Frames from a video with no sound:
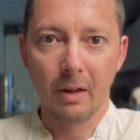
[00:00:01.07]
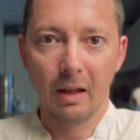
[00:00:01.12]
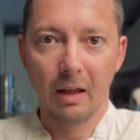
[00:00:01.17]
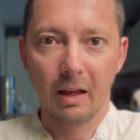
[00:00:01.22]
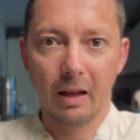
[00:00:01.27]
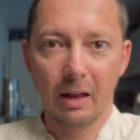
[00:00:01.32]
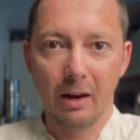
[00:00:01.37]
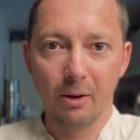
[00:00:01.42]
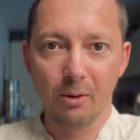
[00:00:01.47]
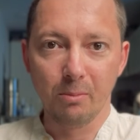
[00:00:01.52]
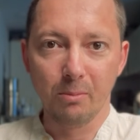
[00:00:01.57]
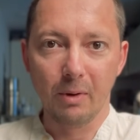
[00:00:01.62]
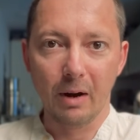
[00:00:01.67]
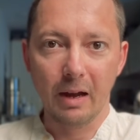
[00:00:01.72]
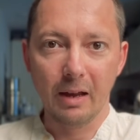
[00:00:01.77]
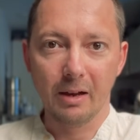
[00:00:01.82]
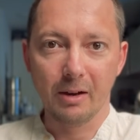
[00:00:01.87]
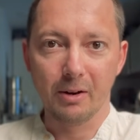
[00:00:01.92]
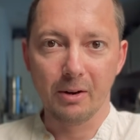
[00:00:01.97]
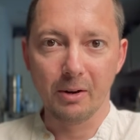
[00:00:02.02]
Hello,
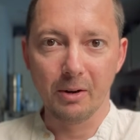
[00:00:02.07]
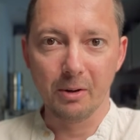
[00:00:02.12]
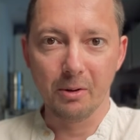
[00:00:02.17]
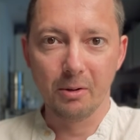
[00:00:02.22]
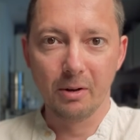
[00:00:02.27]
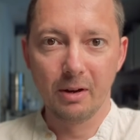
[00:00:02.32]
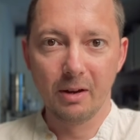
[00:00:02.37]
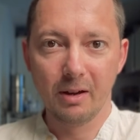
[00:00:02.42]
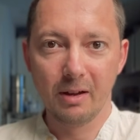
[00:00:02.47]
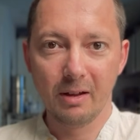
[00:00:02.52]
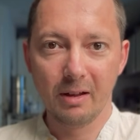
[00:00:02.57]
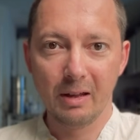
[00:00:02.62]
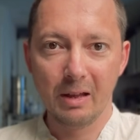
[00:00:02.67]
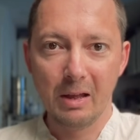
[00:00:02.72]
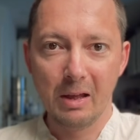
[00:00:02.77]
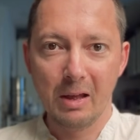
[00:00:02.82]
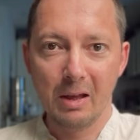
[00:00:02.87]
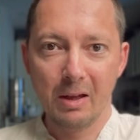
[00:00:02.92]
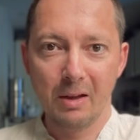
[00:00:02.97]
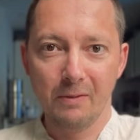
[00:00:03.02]
micro
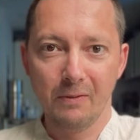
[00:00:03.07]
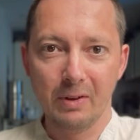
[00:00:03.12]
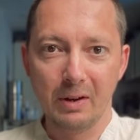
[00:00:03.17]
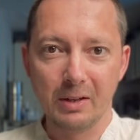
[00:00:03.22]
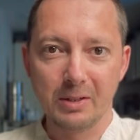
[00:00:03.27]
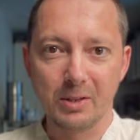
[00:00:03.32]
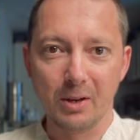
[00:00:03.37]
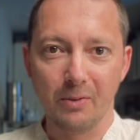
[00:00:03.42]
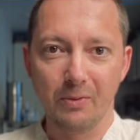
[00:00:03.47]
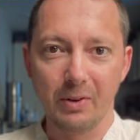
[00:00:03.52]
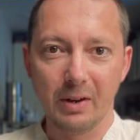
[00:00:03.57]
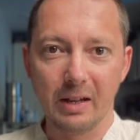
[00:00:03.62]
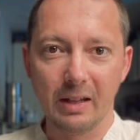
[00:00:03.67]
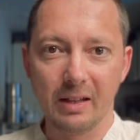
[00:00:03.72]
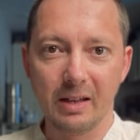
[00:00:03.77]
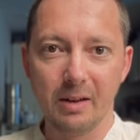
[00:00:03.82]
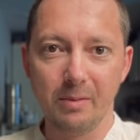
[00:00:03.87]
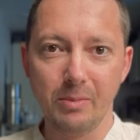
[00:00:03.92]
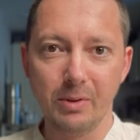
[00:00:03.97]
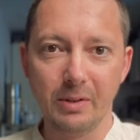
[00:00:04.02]
philosophical
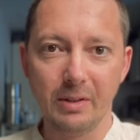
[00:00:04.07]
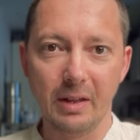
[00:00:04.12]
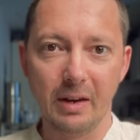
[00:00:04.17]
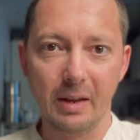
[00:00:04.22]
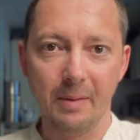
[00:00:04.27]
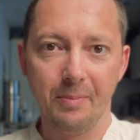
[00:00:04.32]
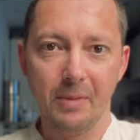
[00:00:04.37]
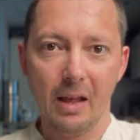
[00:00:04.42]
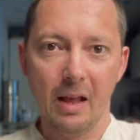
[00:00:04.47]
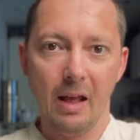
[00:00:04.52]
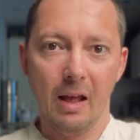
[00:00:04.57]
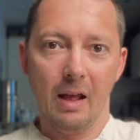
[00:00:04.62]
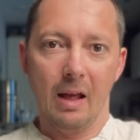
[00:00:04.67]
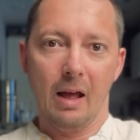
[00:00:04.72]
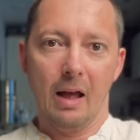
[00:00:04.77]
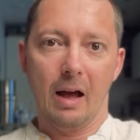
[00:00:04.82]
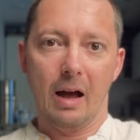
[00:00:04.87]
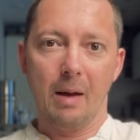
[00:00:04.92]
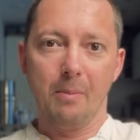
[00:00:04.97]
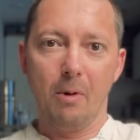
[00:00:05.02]
community.
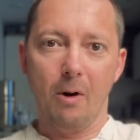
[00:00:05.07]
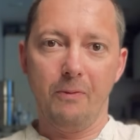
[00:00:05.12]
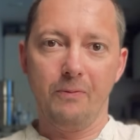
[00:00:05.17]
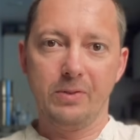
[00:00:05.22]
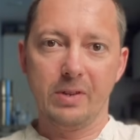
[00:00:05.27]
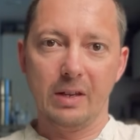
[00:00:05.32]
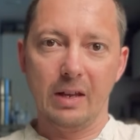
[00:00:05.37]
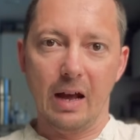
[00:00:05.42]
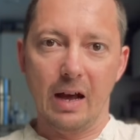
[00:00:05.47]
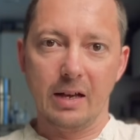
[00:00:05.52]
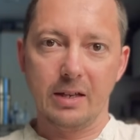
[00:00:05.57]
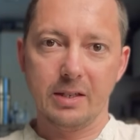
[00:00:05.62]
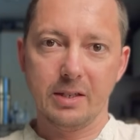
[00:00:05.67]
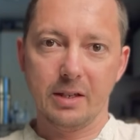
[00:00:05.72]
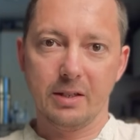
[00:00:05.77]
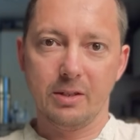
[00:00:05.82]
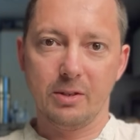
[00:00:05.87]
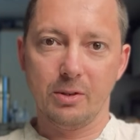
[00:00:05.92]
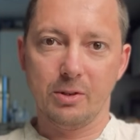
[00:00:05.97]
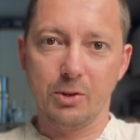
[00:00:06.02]
I'm often
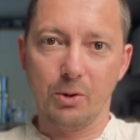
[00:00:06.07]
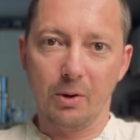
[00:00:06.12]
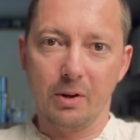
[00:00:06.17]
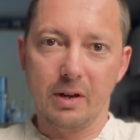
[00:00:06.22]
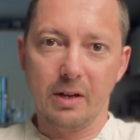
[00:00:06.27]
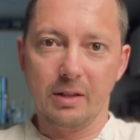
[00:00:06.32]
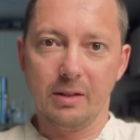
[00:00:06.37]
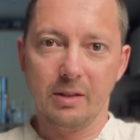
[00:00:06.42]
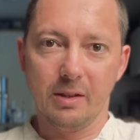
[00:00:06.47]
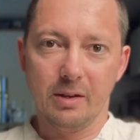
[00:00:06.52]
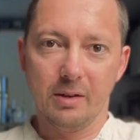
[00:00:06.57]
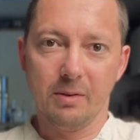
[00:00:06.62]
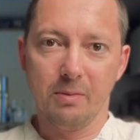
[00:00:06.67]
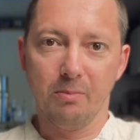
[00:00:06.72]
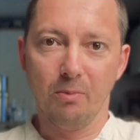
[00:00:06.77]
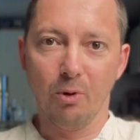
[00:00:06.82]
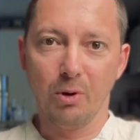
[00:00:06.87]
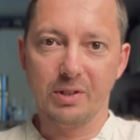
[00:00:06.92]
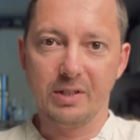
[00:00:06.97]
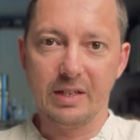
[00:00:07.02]
asked to talk in
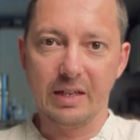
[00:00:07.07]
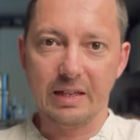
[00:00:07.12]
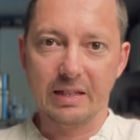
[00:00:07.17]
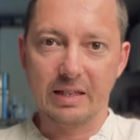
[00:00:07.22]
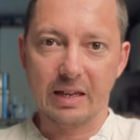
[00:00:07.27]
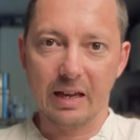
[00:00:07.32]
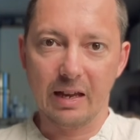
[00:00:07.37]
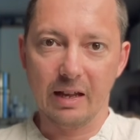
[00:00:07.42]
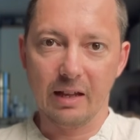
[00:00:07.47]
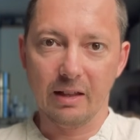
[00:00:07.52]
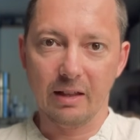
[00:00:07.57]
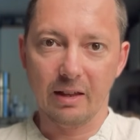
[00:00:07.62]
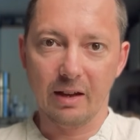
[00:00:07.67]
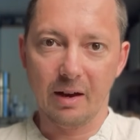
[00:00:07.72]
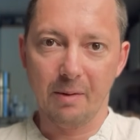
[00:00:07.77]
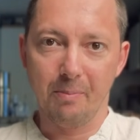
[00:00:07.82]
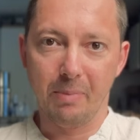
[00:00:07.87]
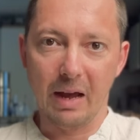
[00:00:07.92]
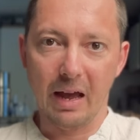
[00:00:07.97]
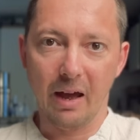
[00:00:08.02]
more detail
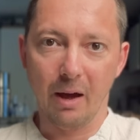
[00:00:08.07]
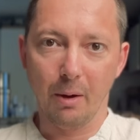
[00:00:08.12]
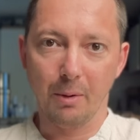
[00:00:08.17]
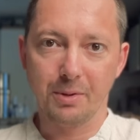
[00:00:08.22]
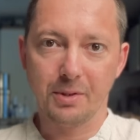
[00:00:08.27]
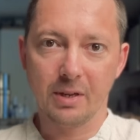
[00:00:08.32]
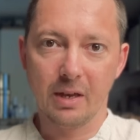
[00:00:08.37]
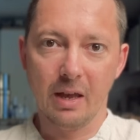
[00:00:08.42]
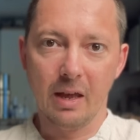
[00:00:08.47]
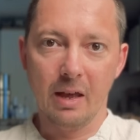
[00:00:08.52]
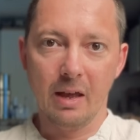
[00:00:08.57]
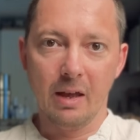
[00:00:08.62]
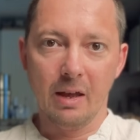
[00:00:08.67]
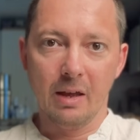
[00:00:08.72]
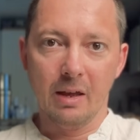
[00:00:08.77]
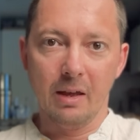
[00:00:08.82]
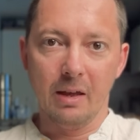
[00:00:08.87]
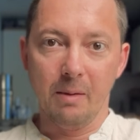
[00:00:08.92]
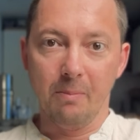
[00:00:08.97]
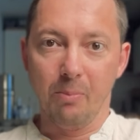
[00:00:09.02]
about
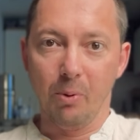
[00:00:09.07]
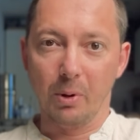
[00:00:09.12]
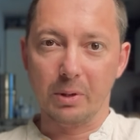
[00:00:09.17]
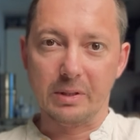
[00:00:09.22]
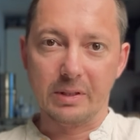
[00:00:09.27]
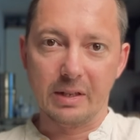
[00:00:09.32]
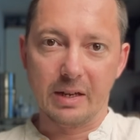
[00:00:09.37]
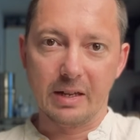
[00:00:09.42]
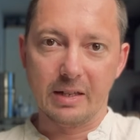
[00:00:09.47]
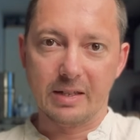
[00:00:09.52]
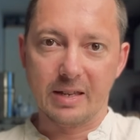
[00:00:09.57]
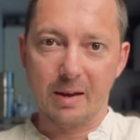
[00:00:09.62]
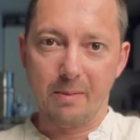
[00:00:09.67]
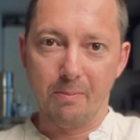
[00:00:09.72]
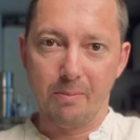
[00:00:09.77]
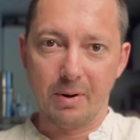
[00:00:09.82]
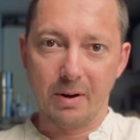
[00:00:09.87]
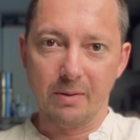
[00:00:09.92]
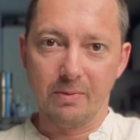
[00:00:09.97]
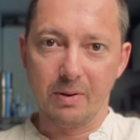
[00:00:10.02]
important
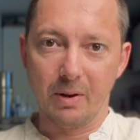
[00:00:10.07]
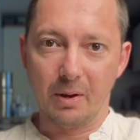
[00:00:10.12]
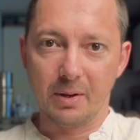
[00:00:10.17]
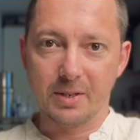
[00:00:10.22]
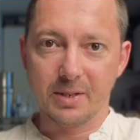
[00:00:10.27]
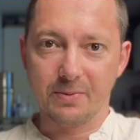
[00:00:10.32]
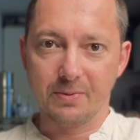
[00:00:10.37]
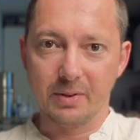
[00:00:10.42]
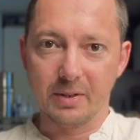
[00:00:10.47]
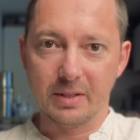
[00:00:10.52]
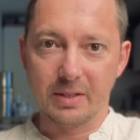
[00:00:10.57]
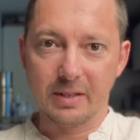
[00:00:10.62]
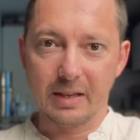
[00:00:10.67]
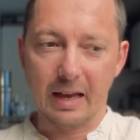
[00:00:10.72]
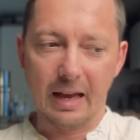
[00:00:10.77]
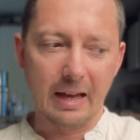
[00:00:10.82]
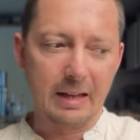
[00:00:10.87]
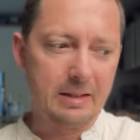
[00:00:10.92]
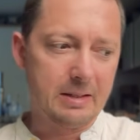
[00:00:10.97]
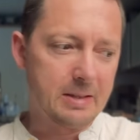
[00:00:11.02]
contemporary philosophers,
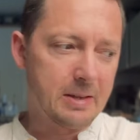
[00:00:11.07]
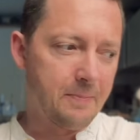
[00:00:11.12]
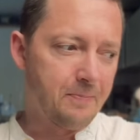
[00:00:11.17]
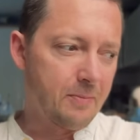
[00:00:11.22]
and